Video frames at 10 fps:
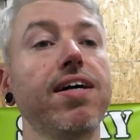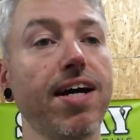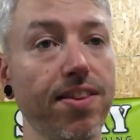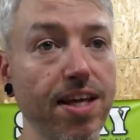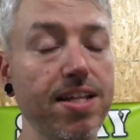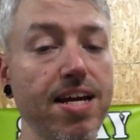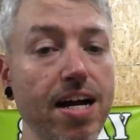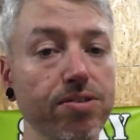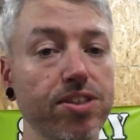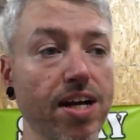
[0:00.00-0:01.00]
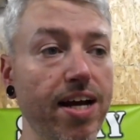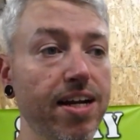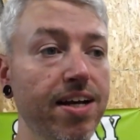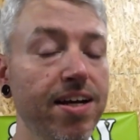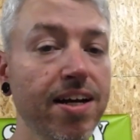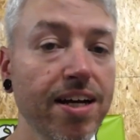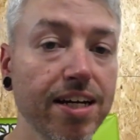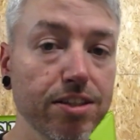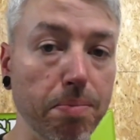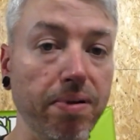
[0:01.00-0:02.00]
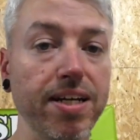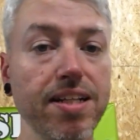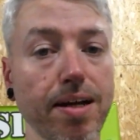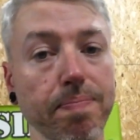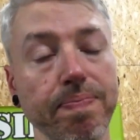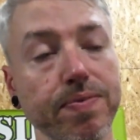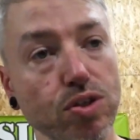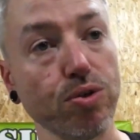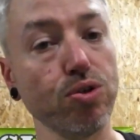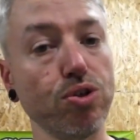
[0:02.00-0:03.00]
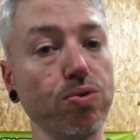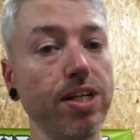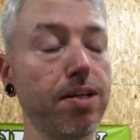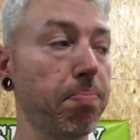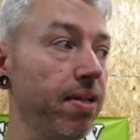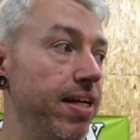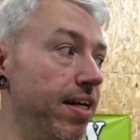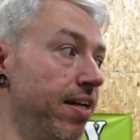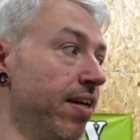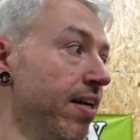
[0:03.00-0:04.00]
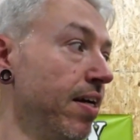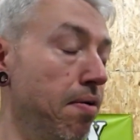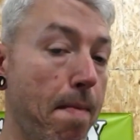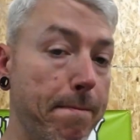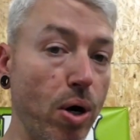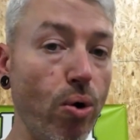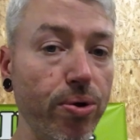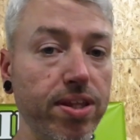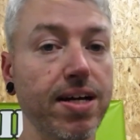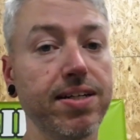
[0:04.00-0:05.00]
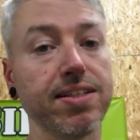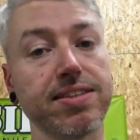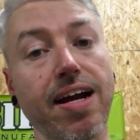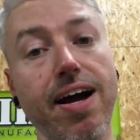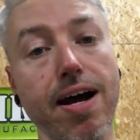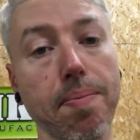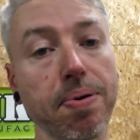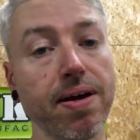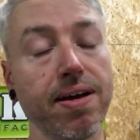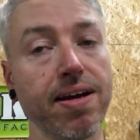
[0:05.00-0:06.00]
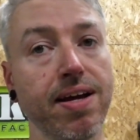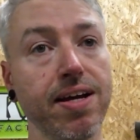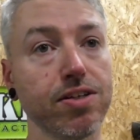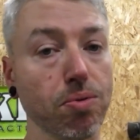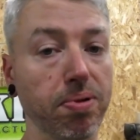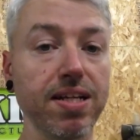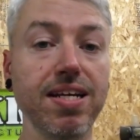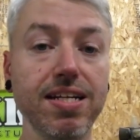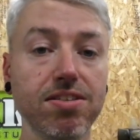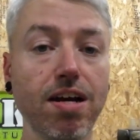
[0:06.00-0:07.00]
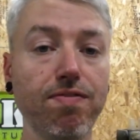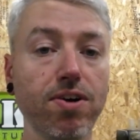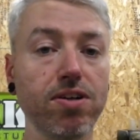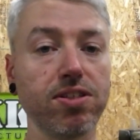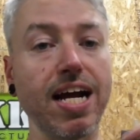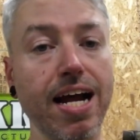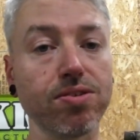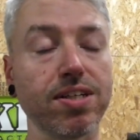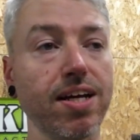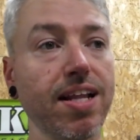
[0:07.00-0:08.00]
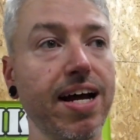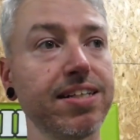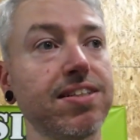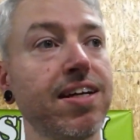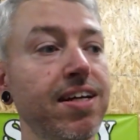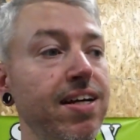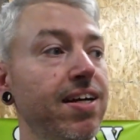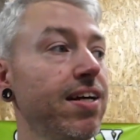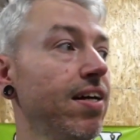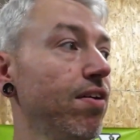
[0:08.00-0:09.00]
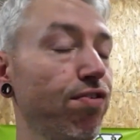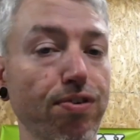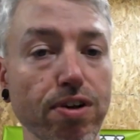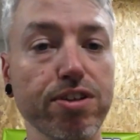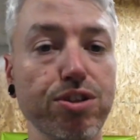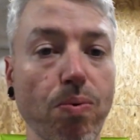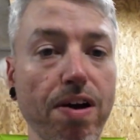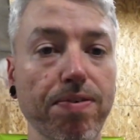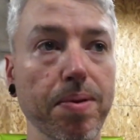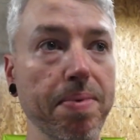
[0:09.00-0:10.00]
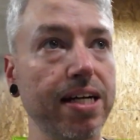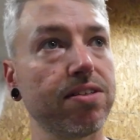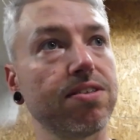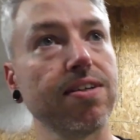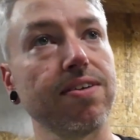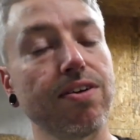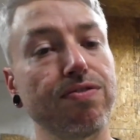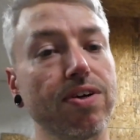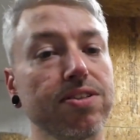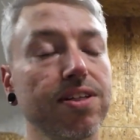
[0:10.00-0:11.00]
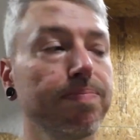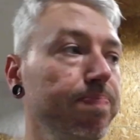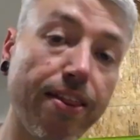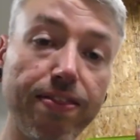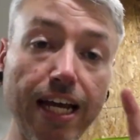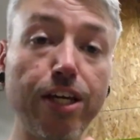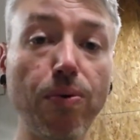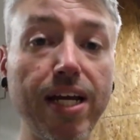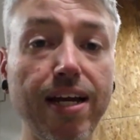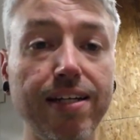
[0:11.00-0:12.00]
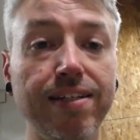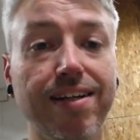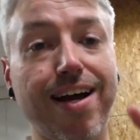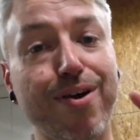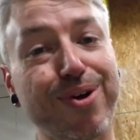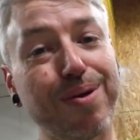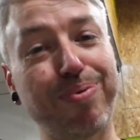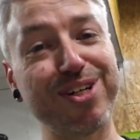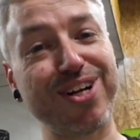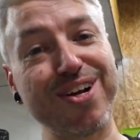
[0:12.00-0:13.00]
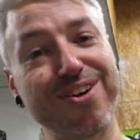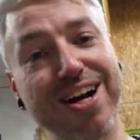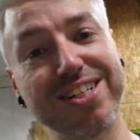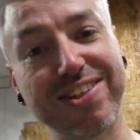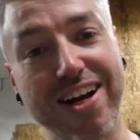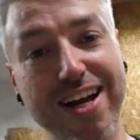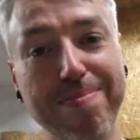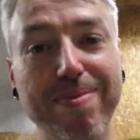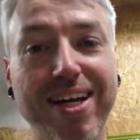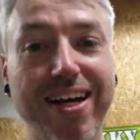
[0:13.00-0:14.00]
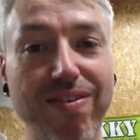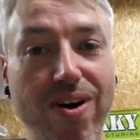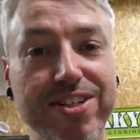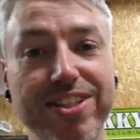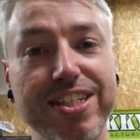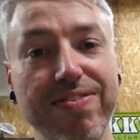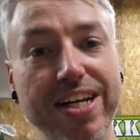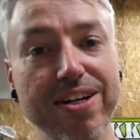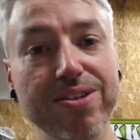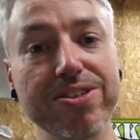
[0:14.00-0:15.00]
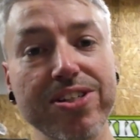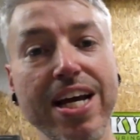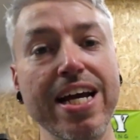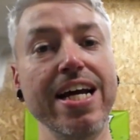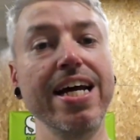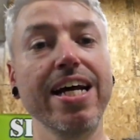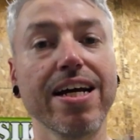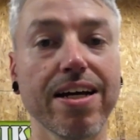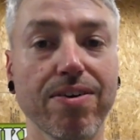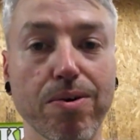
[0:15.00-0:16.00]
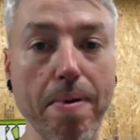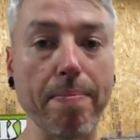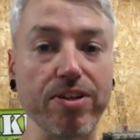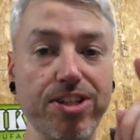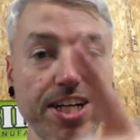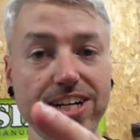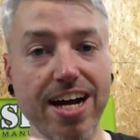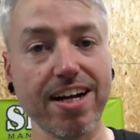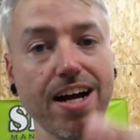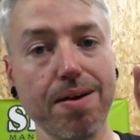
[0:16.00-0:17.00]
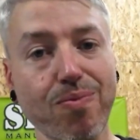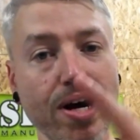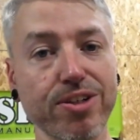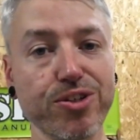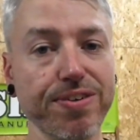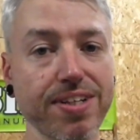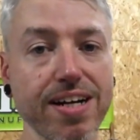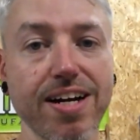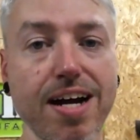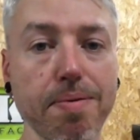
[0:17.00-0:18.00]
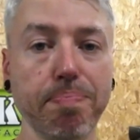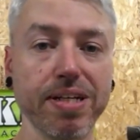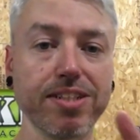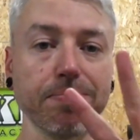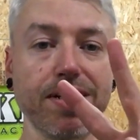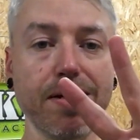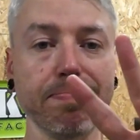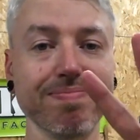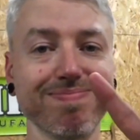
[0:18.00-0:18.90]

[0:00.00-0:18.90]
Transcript: and then the outside to bleed them. So you do need to bleed both on the top. So bleed the inside first, outside last. Furthest away from the master cylinder first. Thank you again. I really appreciate your guys' time and watching these videos. Remember, Sikky.com, wilderdrift.com, pick something up.